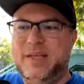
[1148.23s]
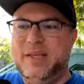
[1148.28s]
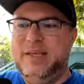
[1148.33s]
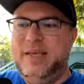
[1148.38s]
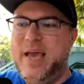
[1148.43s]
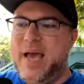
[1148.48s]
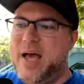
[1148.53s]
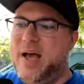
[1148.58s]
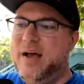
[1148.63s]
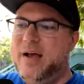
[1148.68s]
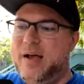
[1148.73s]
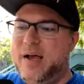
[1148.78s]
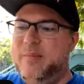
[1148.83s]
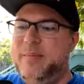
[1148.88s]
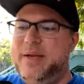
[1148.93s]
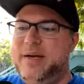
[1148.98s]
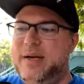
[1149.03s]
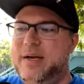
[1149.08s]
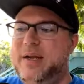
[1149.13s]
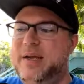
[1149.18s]
Yeah, I
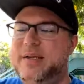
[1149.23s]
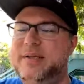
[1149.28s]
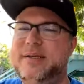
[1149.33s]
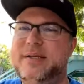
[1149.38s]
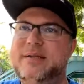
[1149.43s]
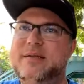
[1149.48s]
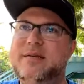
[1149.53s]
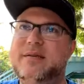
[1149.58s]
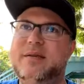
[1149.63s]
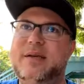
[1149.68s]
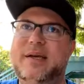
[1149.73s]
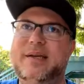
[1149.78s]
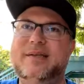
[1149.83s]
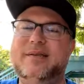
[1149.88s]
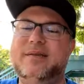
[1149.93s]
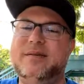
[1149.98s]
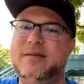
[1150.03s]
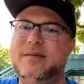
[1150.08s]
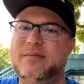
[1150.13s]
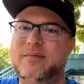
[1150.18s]
mean, it is.
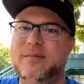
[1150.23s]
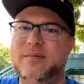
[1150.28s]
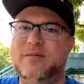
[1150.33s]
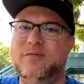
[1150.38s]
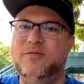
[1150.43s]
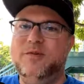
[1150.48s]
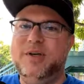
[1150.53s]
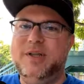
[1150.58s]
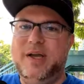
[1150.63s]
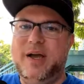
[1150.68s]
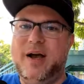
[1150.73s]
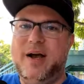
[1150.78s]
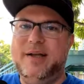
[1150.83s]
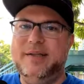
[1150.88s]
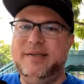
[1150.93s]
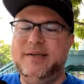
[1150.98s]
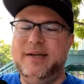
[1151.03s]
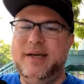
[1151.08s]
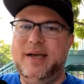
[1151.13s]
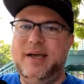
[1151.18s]
It's really hot
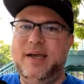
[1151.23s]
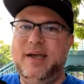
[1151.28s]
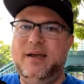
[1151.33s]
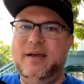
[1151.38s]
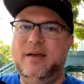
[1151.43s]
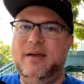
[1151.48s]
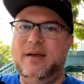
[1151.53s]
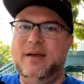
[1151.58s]
today.